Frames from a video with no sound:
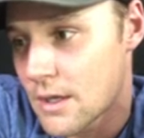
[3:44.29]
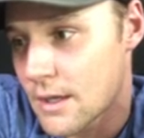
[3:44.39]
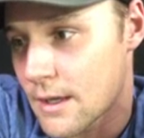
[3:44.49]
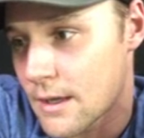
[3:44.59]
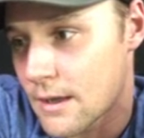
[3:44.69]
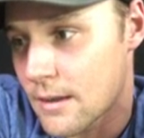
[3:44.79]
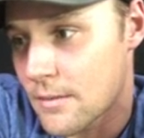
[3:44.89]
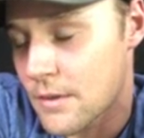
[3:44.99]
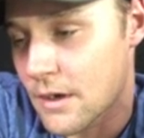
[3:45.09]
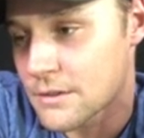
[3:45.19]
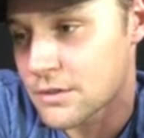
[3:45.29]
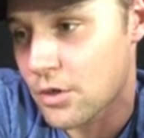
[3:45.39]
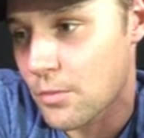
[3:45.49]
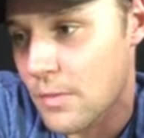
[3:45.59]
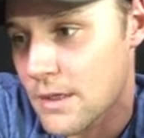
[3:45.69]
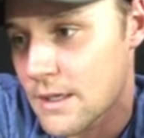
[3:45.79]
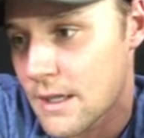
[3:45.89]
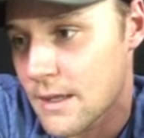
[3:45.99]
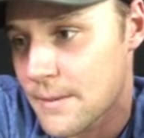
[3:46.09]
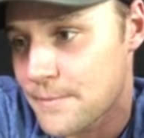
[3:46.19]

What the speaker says: They're going to start on Monday.